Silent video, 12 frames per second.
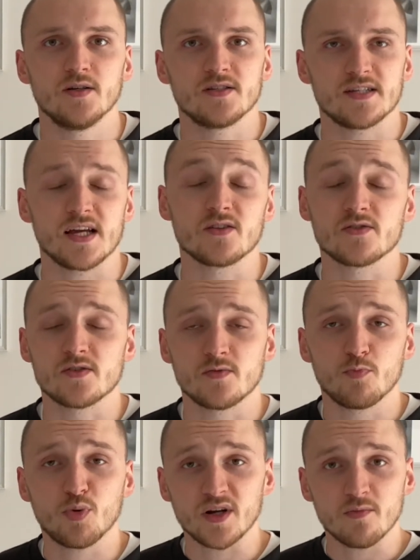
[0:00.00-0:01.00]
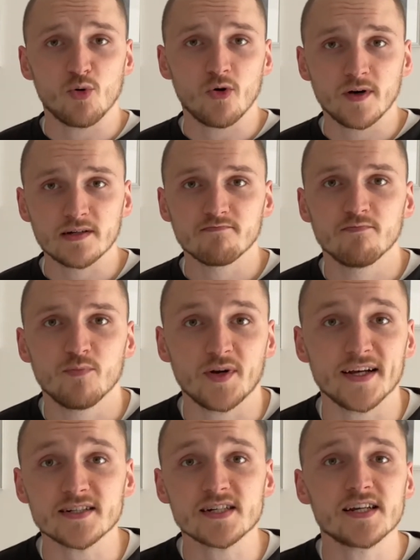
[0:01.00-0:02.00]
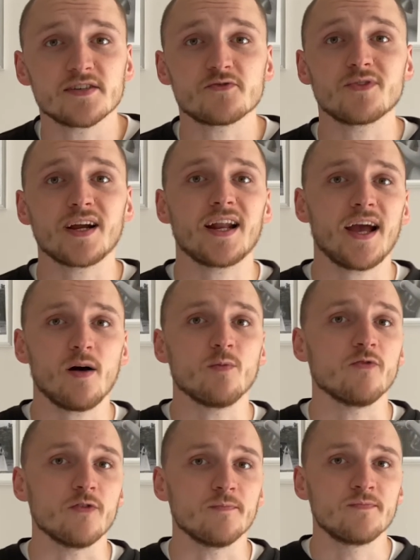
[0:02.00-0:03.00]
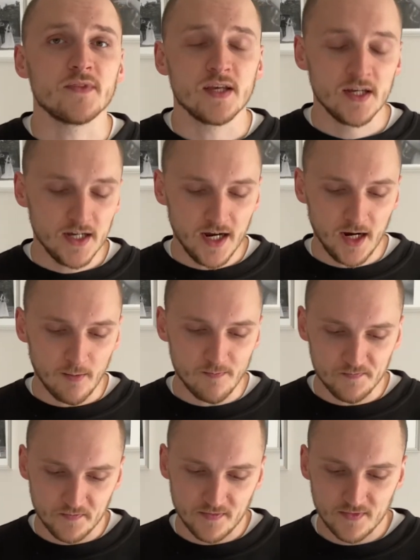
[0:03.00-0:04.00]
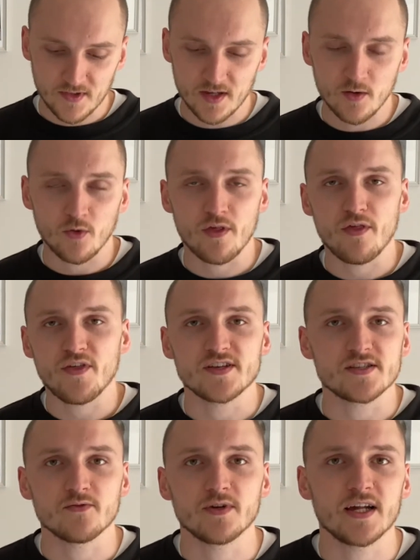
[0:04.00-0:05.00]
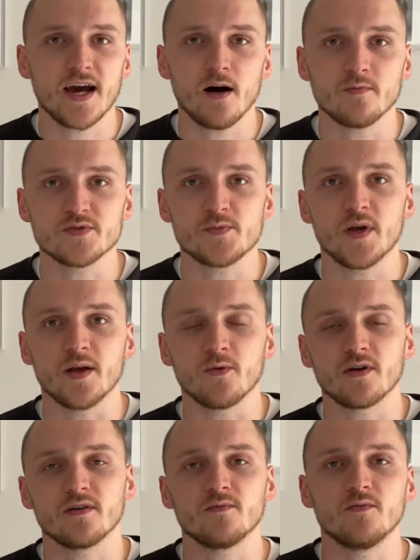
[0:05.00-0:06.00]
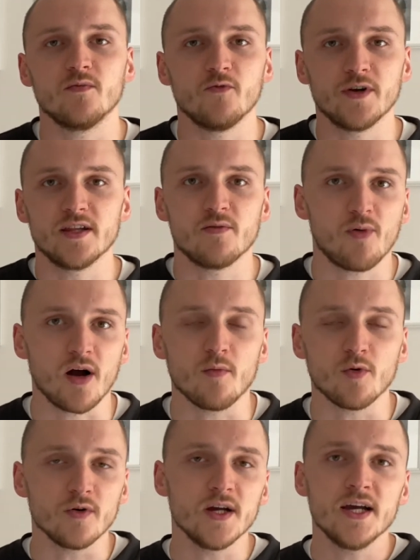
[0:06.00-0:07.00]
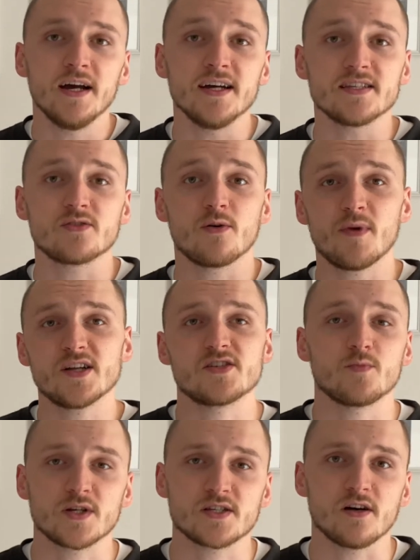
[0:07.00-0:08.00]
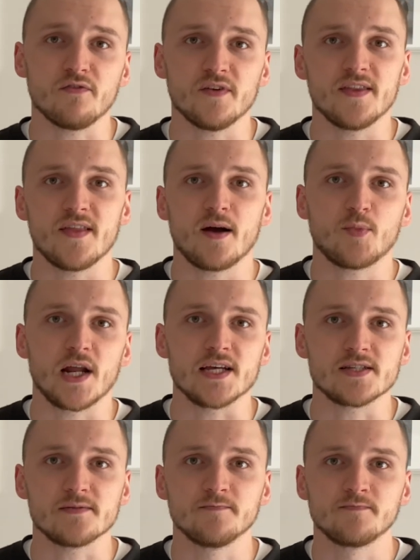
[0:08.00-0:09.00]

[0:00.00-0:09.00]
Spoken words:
Sounds pretty boring, but actually it's really helpful. One of the things that really helps me when I'm reading the Bible is to imagine myself in that place.